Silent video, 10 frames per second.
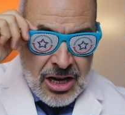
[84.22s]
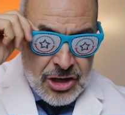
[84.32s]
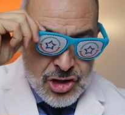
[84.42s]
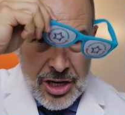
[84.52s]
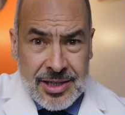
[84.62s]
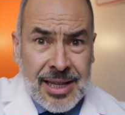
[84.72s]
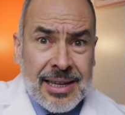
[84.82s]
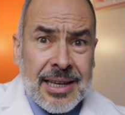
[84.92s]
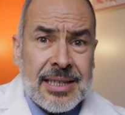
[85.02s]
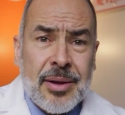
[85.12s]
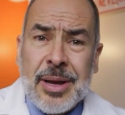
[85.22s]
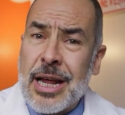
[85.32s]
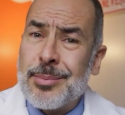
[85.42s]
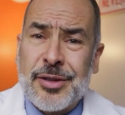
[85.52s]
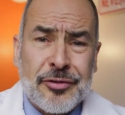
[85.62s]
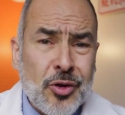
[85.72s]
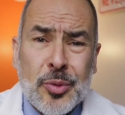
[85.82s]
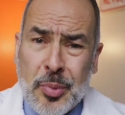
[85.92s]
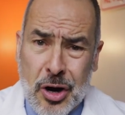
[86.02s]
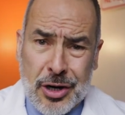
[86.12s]
Just like these M&Ms, food
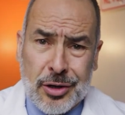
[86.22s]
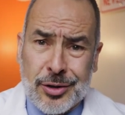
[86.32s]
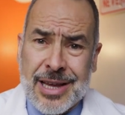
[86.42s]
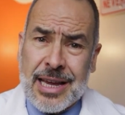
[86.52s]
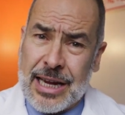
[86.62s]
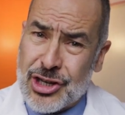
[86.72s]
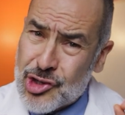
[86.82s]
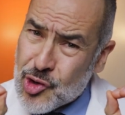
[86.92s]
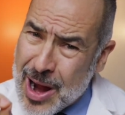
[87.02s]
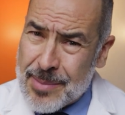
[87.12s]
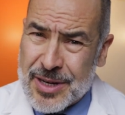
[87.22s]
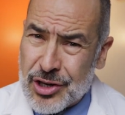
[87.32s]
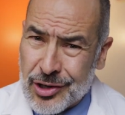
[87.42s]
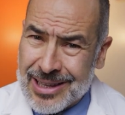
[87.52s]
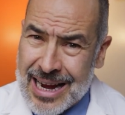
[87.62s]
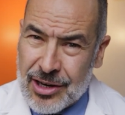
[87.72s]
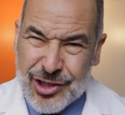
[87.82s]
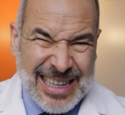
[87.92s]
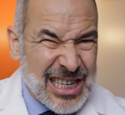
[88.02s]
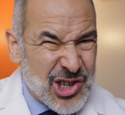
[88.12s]
particles can get trapped in your
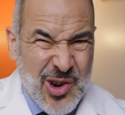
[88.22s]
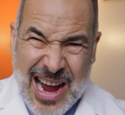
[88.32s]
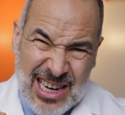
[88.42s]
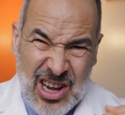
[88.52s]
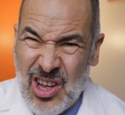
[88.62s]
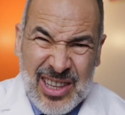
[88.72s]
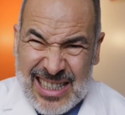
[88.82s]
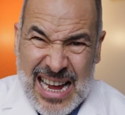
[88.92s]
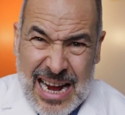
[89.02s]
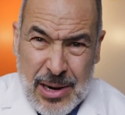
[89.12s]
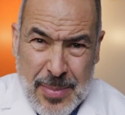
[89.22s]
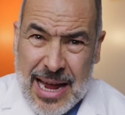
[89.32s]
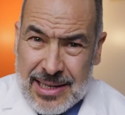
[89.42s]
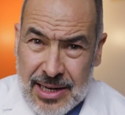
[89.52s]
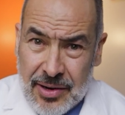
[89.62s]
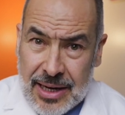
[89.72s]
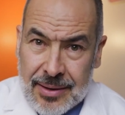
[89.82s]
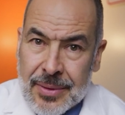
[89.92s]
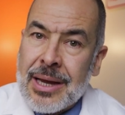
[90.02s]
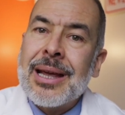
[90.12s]
aligners and attract all this kind of bacteria,
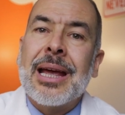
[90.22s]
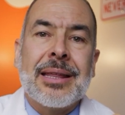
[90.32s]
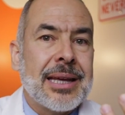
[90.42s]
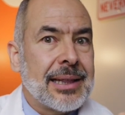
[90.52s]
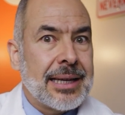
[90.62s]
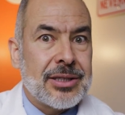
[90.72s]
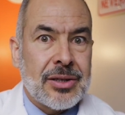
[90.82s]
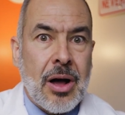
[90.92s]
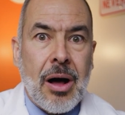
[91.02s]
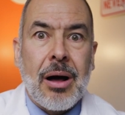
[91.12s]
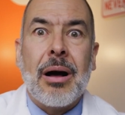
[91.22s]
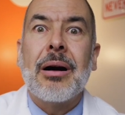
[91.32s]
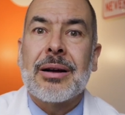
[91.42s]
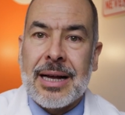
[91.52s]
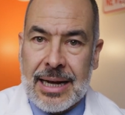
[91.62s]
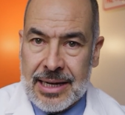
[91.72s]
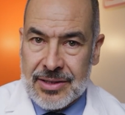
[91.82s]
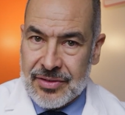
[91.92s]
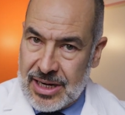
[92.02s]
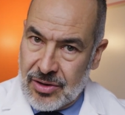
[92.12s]
and they lead to all kinds
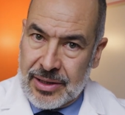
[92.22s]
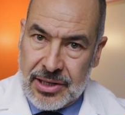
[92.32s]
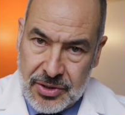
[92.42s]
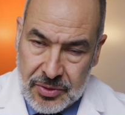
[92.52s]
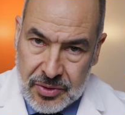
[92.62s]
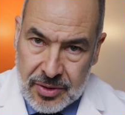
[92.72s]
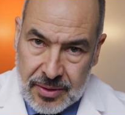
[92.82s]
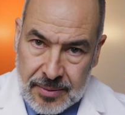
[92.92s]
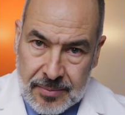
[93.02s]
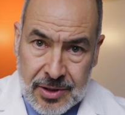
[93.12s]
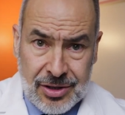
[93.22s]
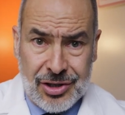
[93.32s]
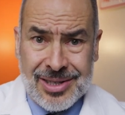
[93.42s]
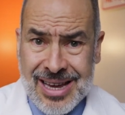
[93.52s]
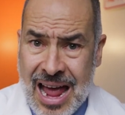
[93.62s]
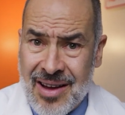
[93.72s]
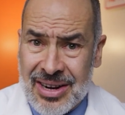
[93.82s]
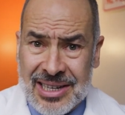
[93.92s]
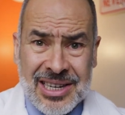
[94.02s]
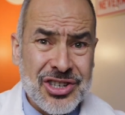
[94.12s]
of dental issues, such as
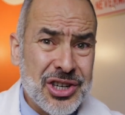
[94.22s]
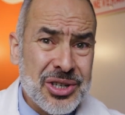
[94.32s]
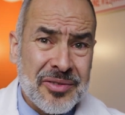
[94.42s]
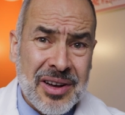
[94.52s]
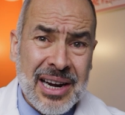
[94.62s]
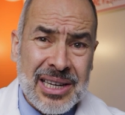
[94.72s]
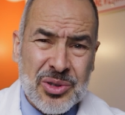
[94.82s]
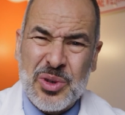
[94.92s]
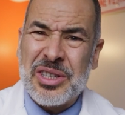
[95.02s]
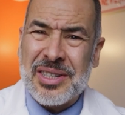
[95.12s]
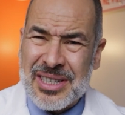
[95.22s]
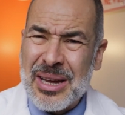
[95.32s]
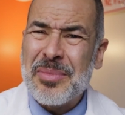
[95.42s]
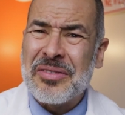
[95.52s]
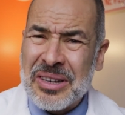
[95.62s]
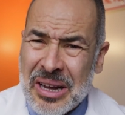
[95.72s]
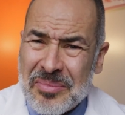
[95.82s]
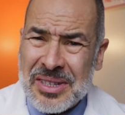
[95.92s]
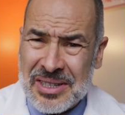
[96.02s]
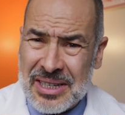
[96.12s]
cavities and gingivitis, which is a type of
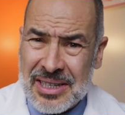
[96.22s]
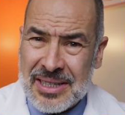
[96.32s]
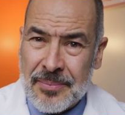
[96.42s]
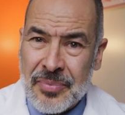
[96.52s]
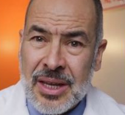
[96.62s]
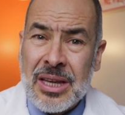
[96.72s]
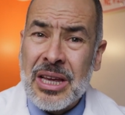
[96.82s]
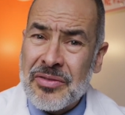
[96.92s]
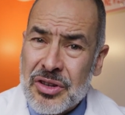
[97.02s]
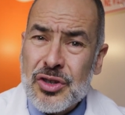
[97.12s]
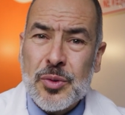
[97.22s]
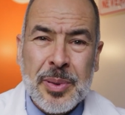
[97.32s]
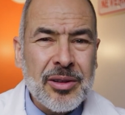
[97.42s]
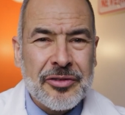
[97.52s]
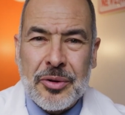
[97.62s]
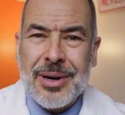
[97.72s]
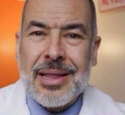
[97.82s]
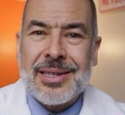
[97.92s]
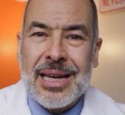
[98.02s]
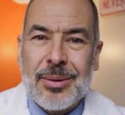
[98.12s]
gum disease. If you spill food on
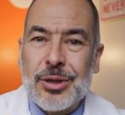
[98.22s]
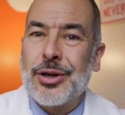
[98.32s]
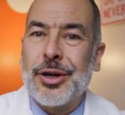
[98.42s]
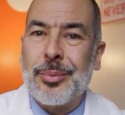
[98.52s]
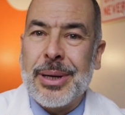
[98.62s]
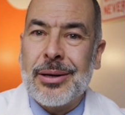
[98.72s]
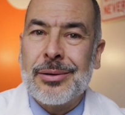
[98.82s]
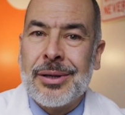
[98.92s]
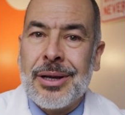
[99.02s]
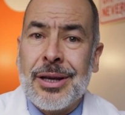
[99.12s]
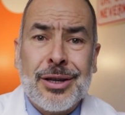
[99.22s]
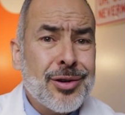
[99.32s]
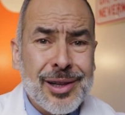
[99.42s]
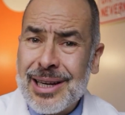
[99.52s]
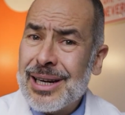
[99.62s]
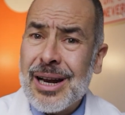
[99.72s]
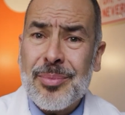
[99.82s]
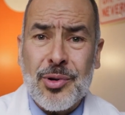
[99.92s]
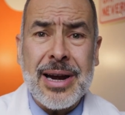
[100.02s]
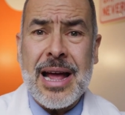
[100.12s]
the table during a meal, you clean it
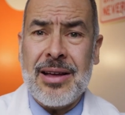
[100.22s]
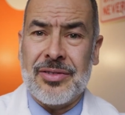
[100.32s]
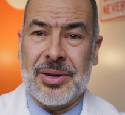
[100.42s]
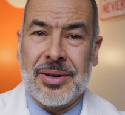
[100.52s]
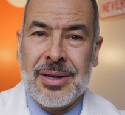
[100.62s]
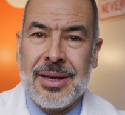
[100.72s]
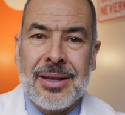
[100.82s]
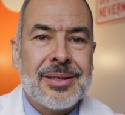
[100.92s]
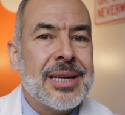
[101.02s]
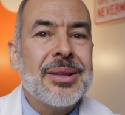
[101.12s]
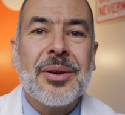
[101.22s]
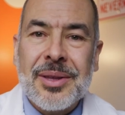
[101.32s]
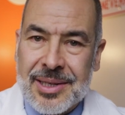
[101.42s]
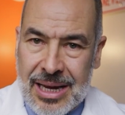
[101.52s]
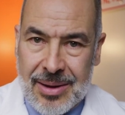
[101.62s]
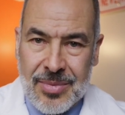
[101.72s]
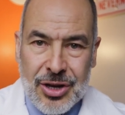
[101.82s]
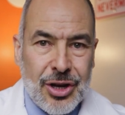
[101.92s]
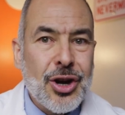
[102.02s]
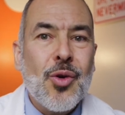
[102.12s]
up right after. Teeth are the same.
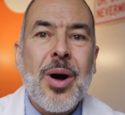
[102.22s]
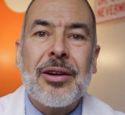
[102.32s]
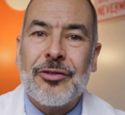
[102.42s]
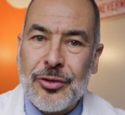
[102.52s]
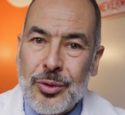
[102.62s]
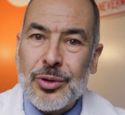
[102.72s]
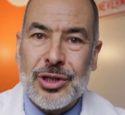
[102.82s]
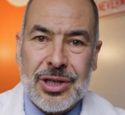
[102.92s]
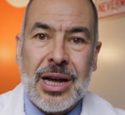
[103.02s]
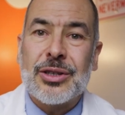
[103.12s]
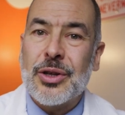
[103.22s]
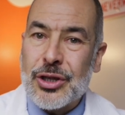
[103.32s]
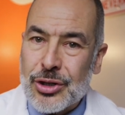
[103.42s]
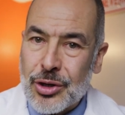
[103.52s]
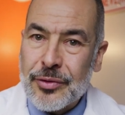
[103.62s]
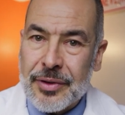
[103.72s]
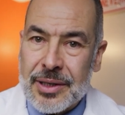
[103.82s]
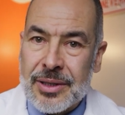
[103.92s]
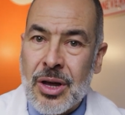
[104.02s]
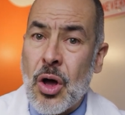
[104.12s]
You don't want food stuck to the
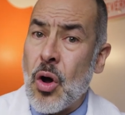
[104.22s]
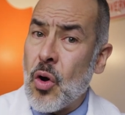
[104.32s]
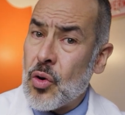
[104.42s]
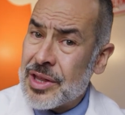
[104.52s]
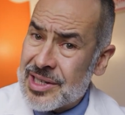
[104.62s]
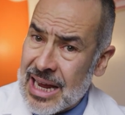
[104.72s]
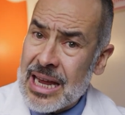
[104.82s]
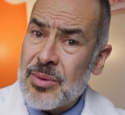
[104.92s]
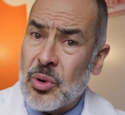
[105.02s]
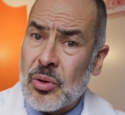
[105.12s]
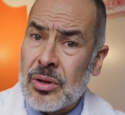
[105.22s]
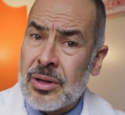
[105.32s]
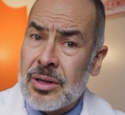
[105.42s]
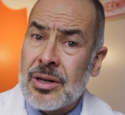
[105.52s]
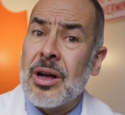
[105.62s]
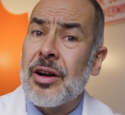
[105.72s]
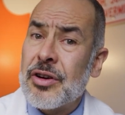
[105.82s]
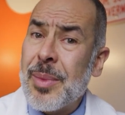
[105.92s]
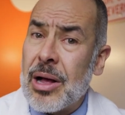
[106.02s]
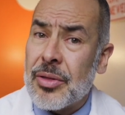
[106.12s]
surface or the table of
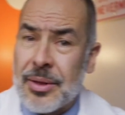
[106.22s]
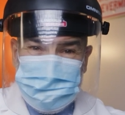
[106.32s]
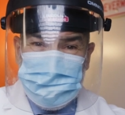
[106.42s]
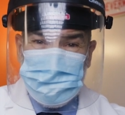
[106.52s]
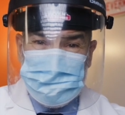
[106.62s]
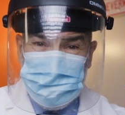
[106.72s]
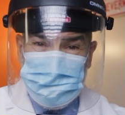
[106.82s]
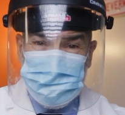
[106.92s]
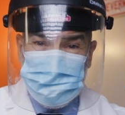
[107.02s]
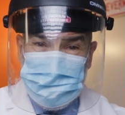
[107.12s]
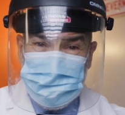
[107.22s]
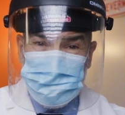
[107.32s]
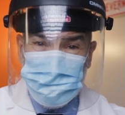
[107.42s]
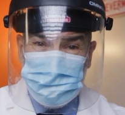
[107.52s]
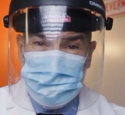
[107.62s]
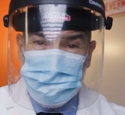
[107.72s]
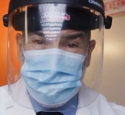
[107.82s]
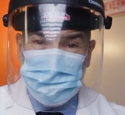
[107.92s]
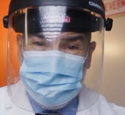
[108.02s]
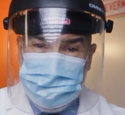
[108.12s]
your mouth. Here's how your aligners will look
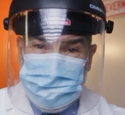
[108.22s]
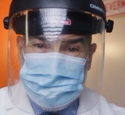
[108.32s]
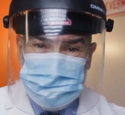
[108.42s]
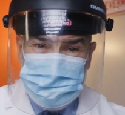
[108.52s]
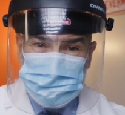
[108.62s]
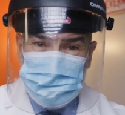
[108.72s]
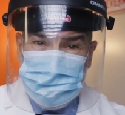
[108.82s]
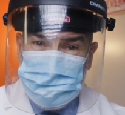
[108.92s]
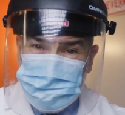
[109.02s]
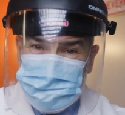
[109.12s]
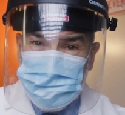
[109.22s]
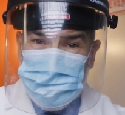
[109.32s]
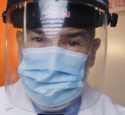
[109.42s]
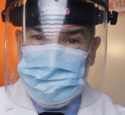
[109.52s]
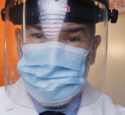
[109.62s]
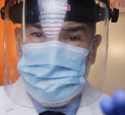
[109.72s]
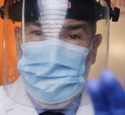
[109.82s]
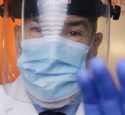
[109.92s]
with plaque in them, and just imagine